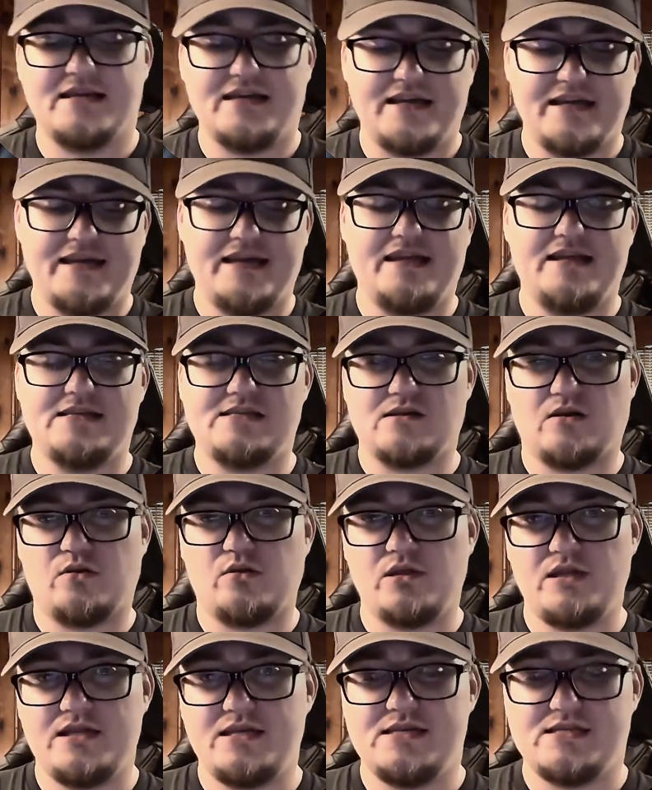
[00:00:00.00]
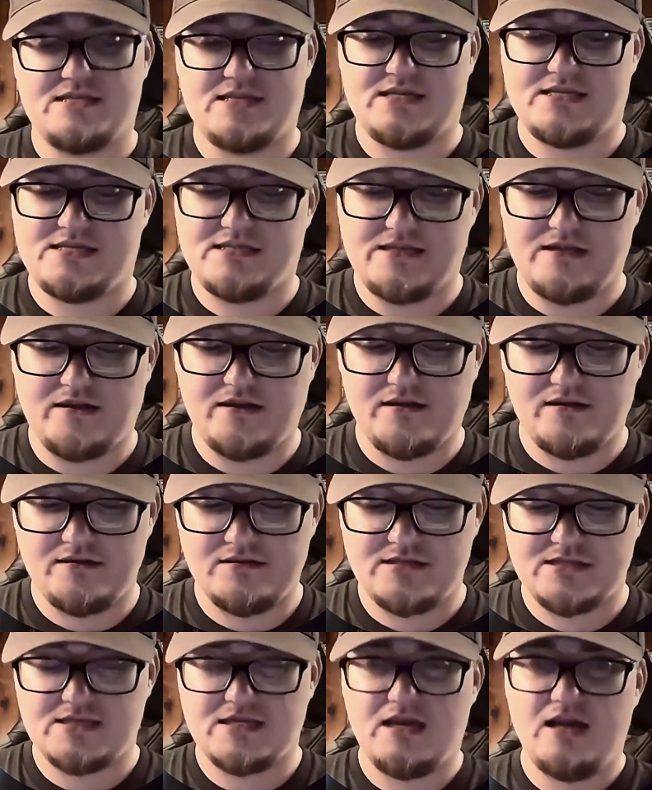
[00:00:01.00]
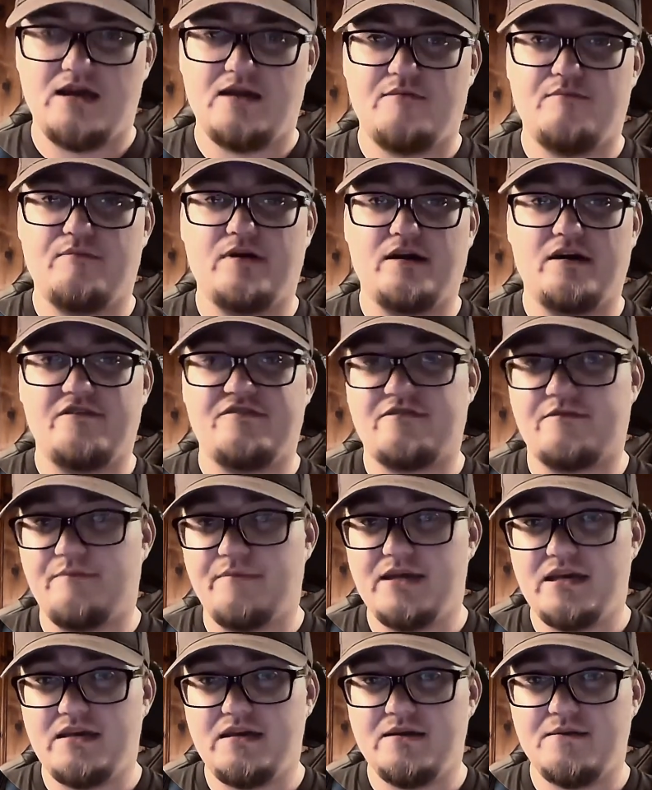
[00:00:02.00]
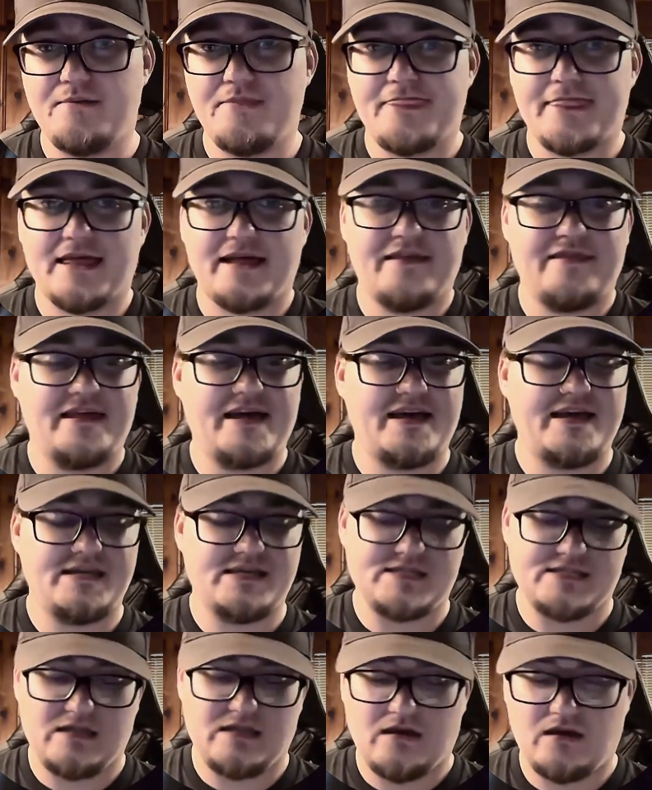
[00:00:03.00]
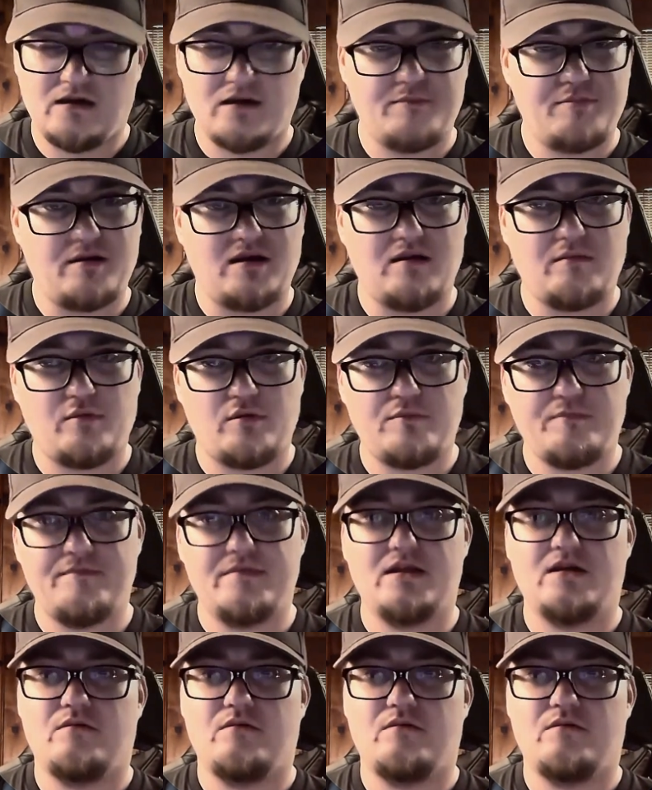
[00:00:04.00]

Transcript: it is only 60 hertz, but for me, that is not a problem.